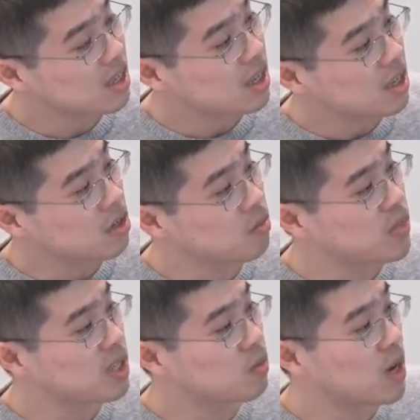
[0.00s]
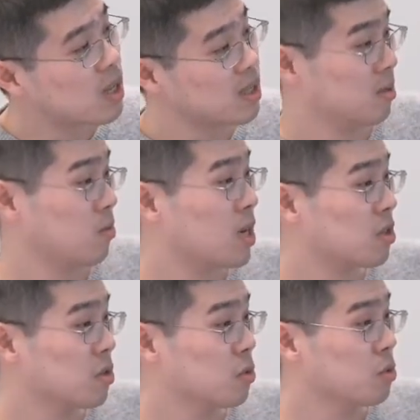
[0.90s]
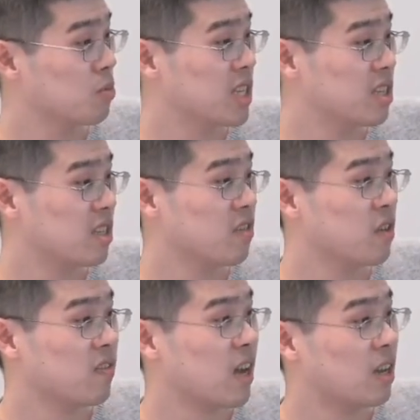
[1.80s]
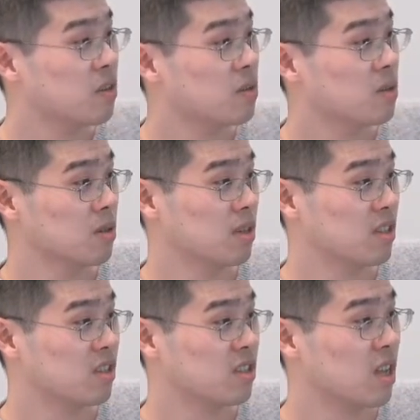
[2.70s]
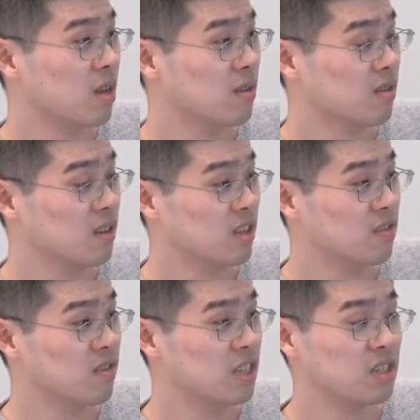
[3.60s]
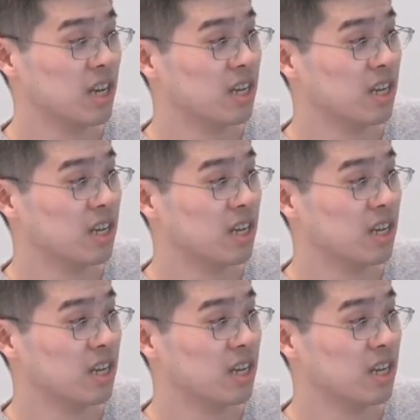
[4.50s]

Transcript: you beat what, what you would beat if your value is, uh, is vj.